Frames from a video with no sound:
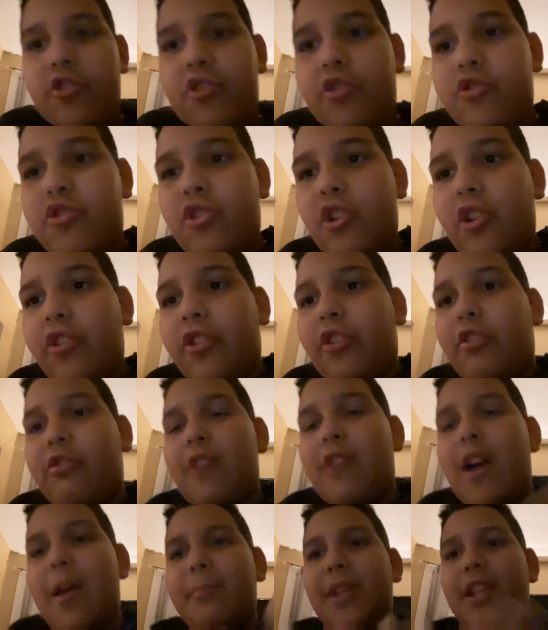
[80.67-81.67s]
Just
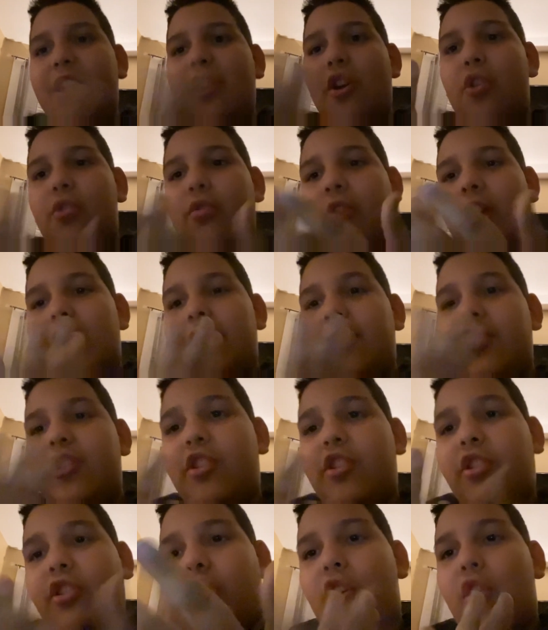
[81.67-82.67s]
let me know that
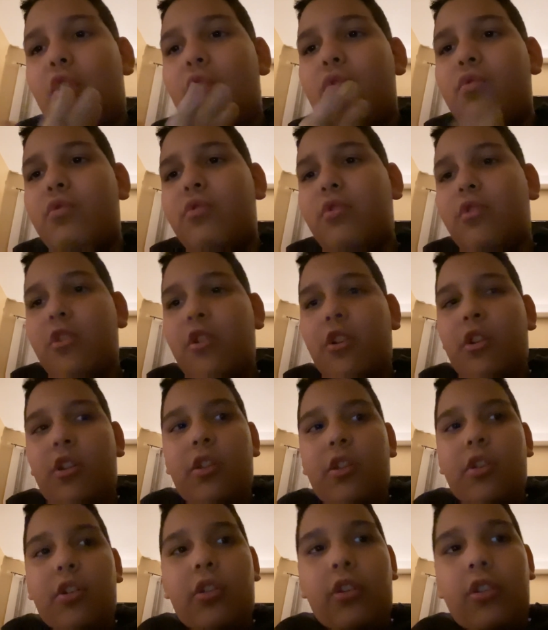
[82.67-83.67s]
you're
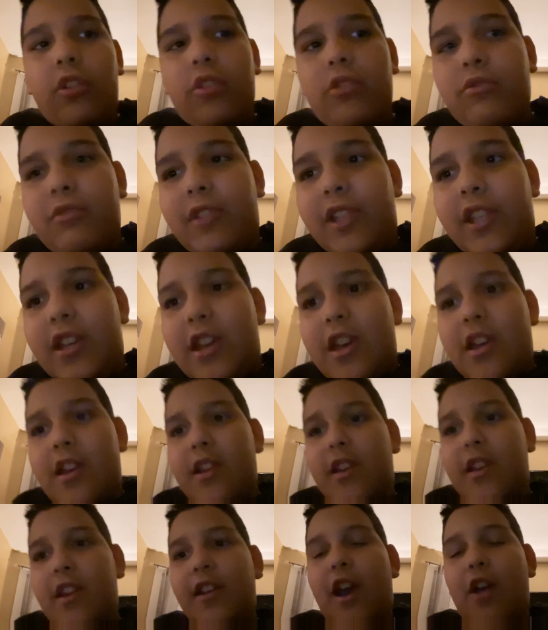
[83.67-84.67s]
early
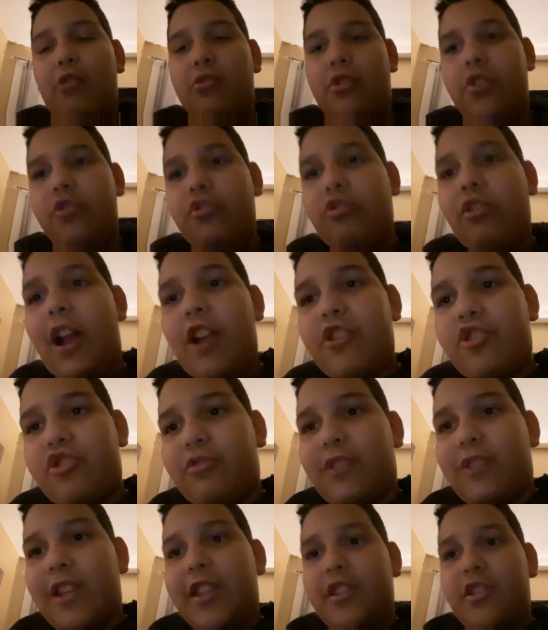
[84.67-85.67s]
and I'll
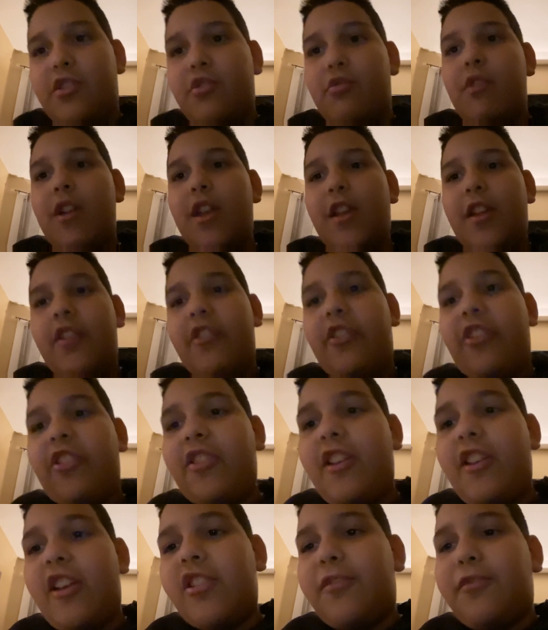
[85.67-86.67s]
congratulate you
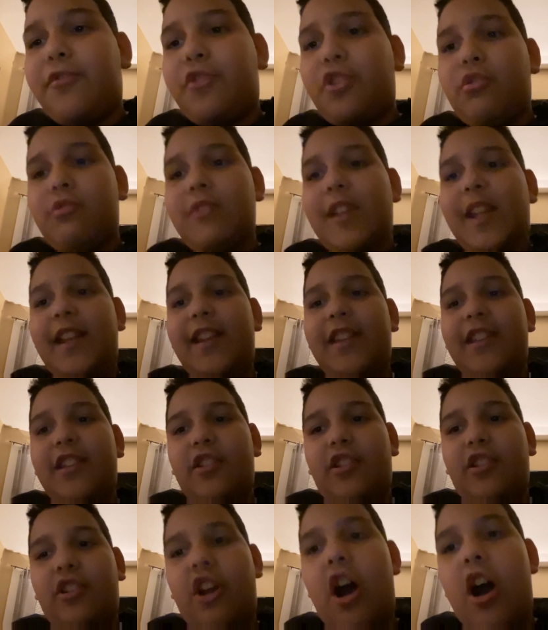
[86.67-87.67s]
instead of deleting
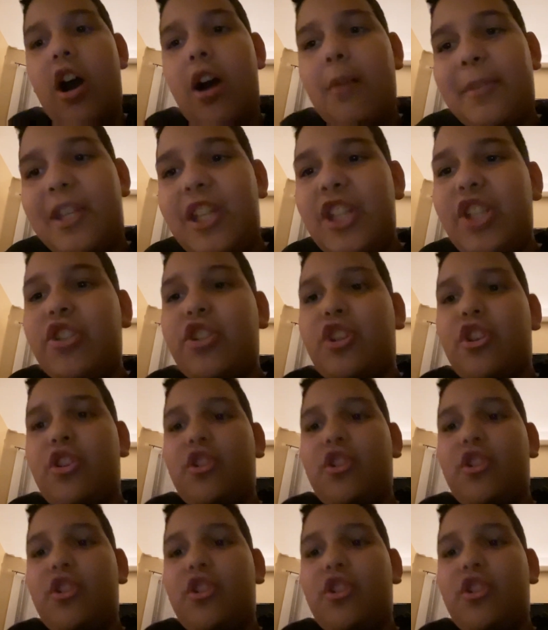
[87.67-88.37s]
your comment.